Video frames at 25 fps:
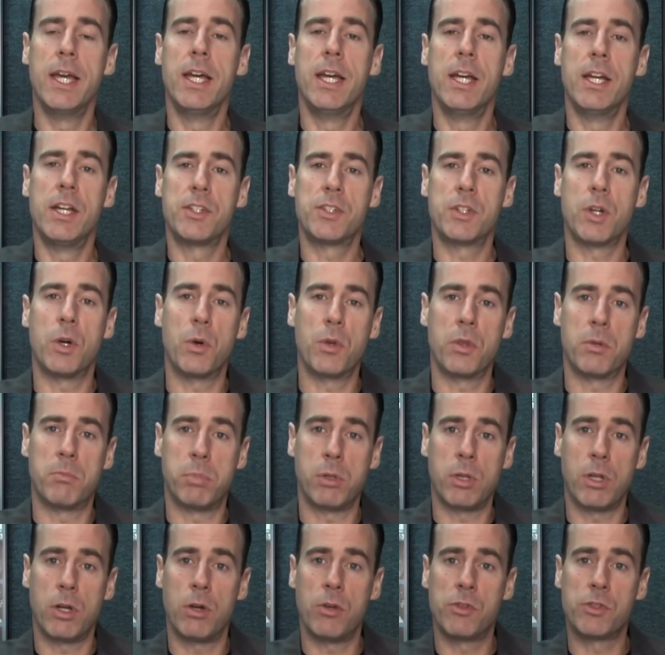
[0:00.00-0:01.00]
So the
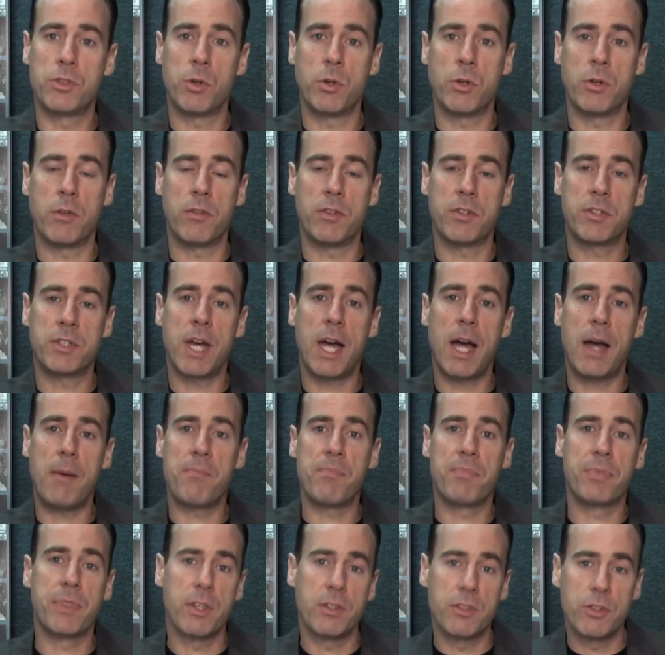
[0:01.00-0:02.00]
blow is going over the
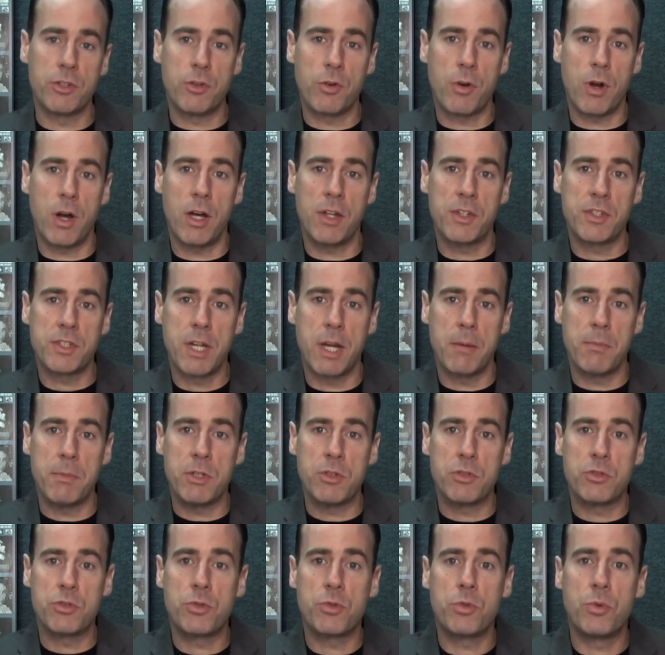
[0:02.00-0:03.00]
top, the draw is
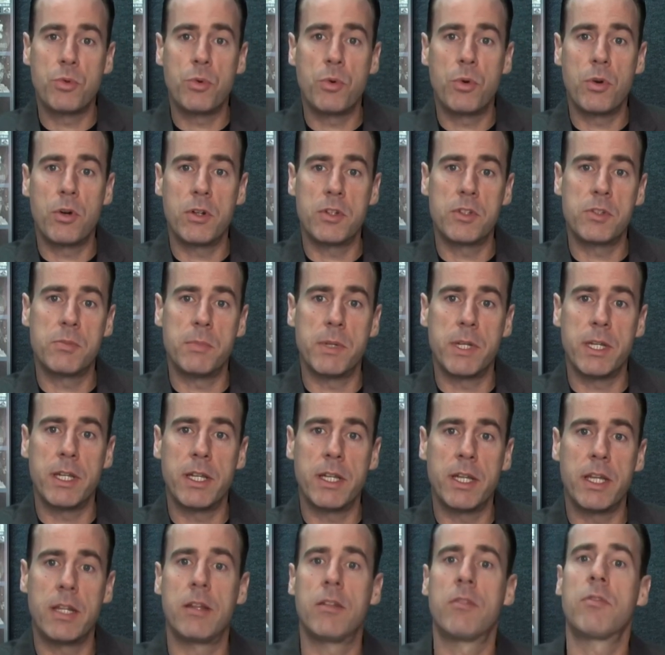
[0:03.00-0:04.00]
coming towards
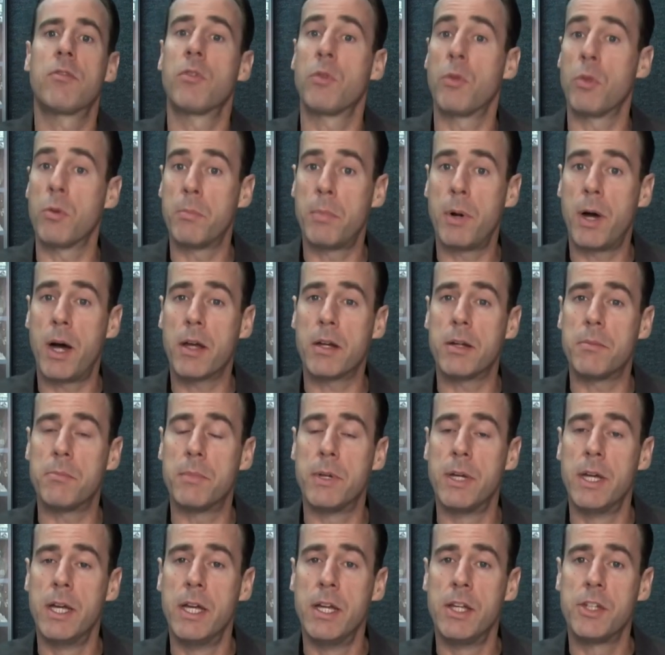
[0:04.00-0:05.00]
me and through the
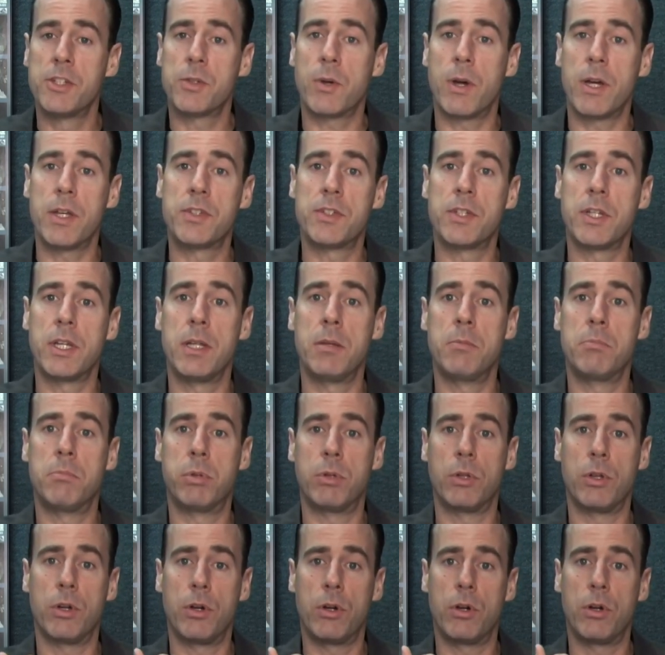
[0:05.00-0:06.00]
bottom. So I see
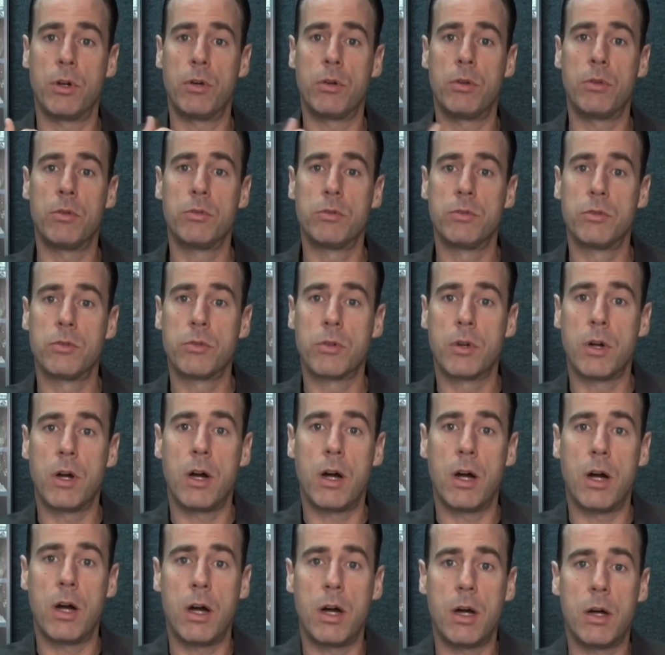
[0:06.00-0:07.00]
blow,
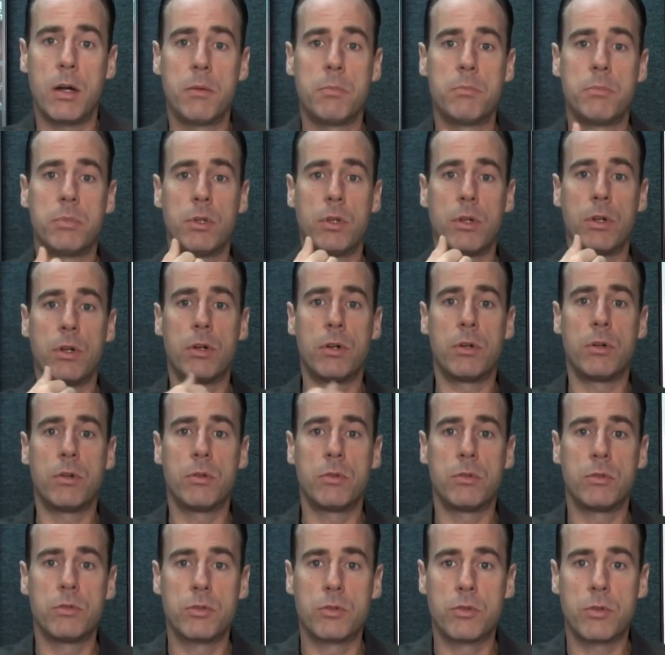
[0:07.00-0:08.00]
draw,
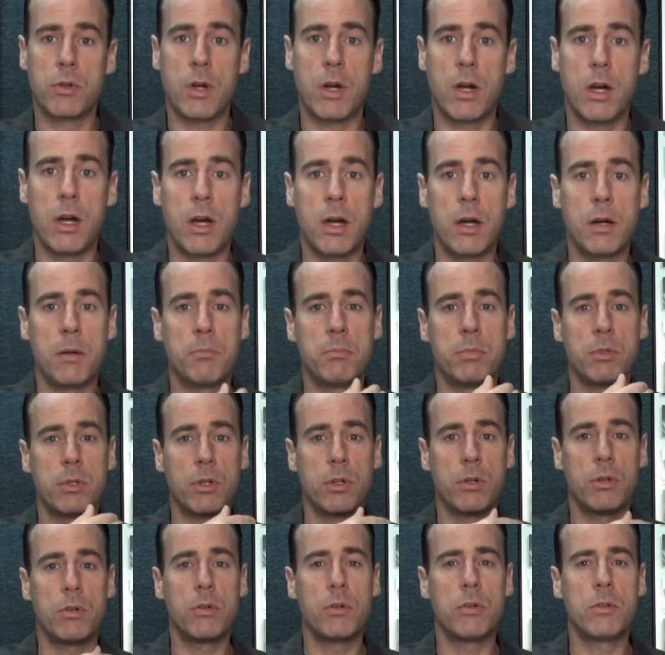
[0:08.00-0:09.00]
blow, draw,
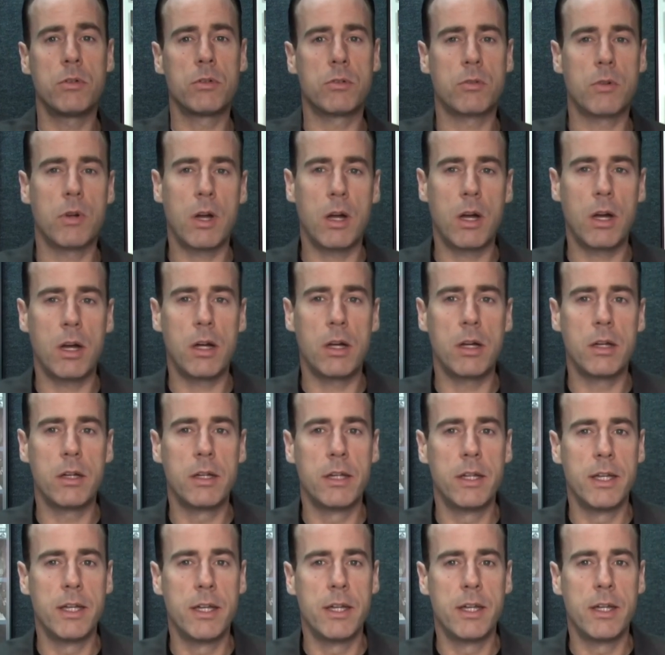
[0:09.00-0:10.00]
blow, draw.
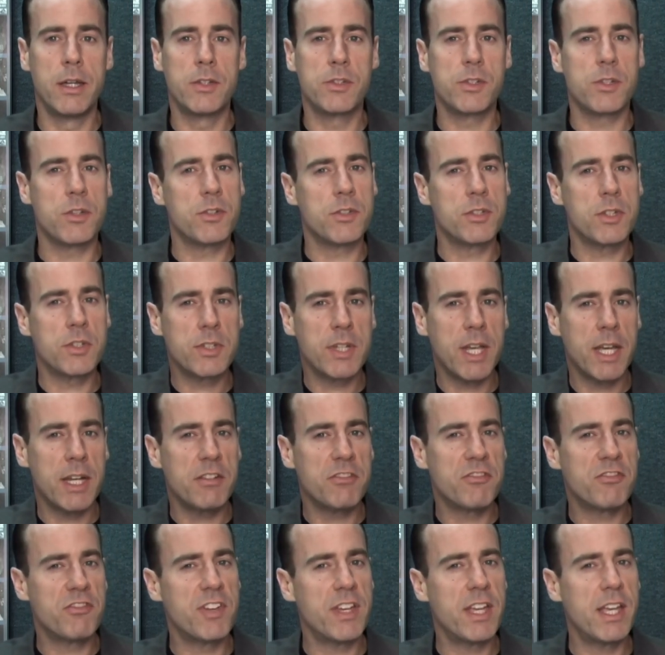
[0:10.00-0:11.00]
So there's this kind
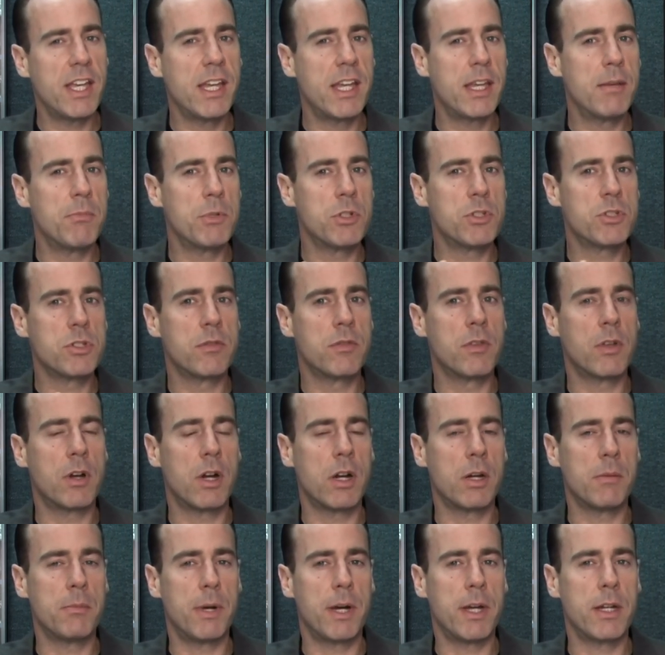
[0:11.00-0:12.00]
of vague image of the
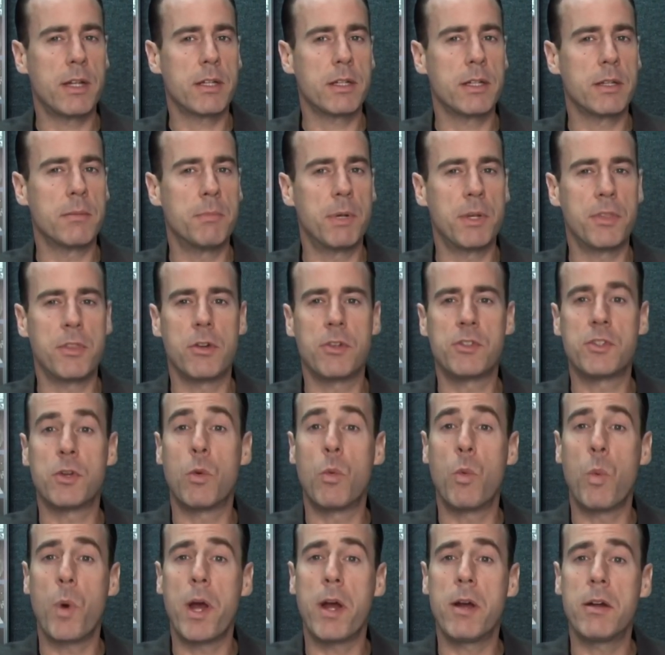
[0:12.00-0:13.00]
harmonica, but there's
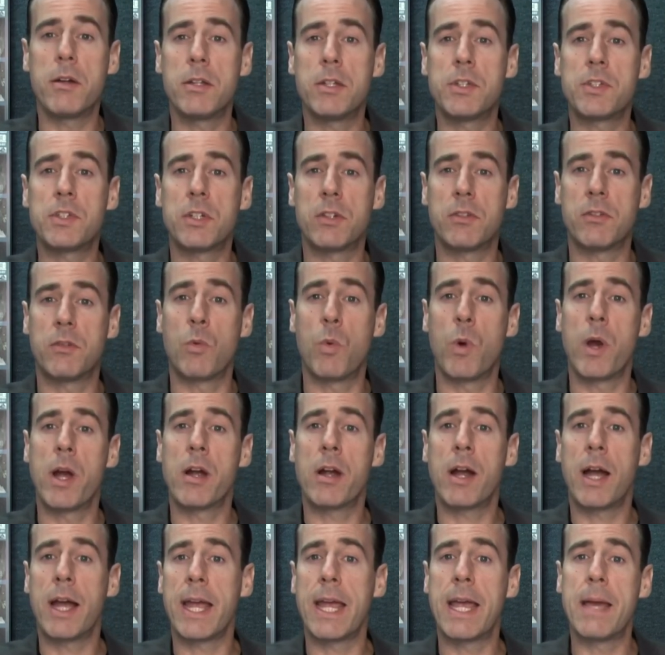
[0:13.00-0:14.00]
awareness of
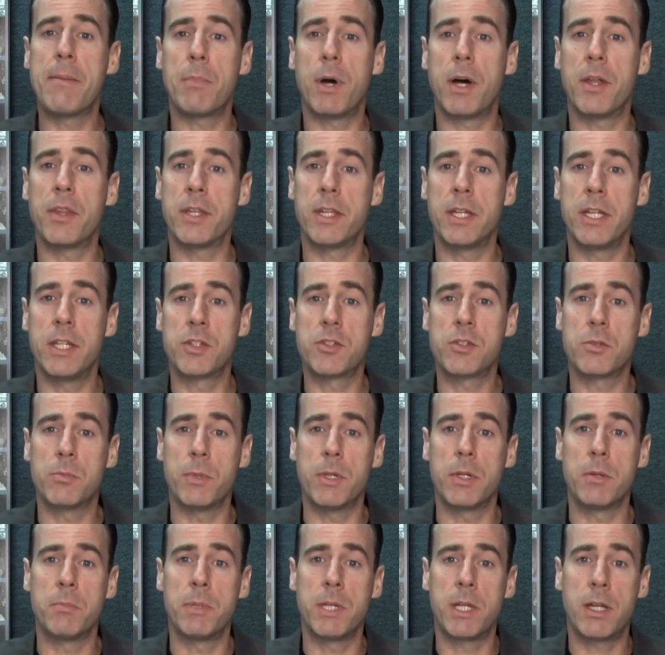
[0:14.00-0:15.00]
where I am on the
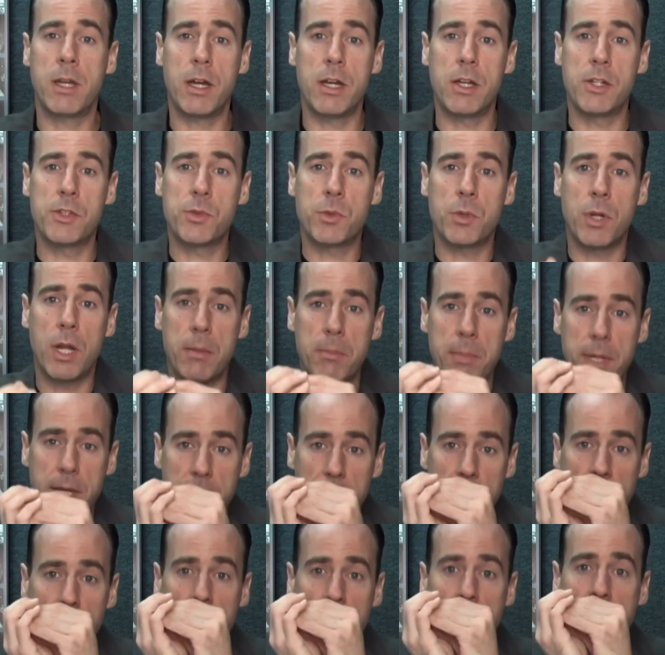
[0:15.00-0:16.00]
instrument, because when I'm
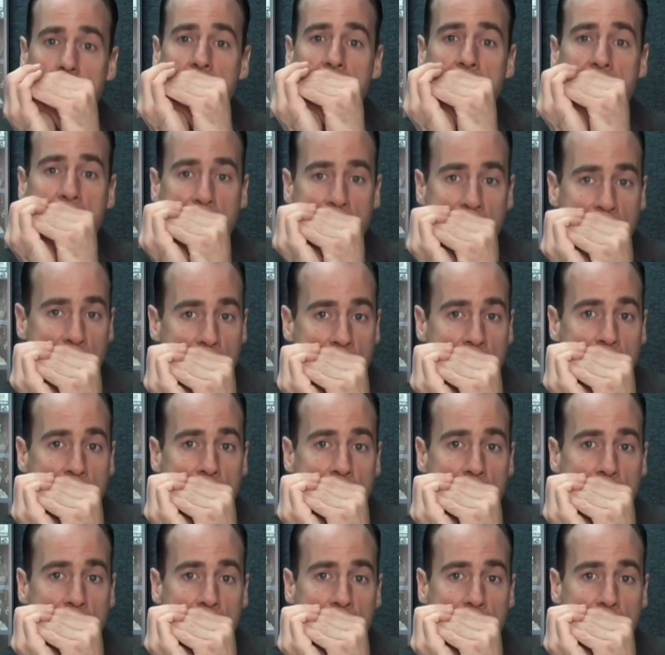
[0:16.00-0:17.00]
here,
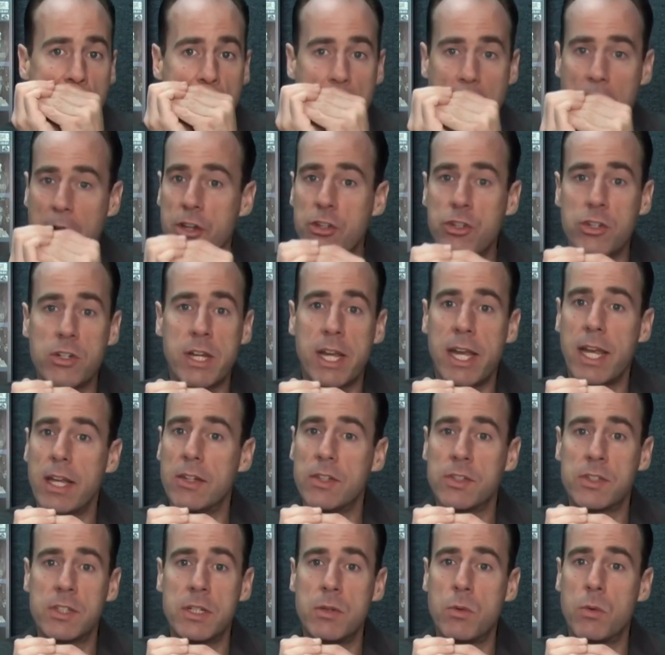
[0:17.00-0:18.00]
I sure can't
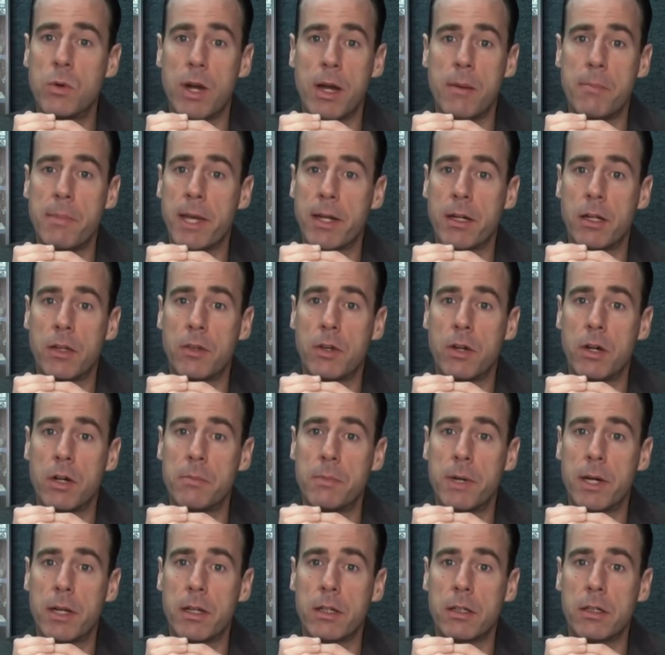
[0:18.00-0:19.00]
see where I'm at on the
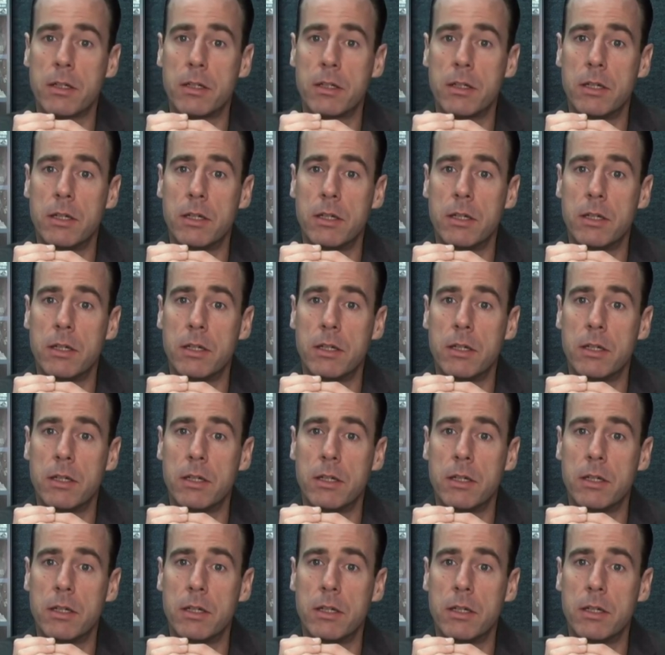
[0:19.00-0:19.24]
harmonica.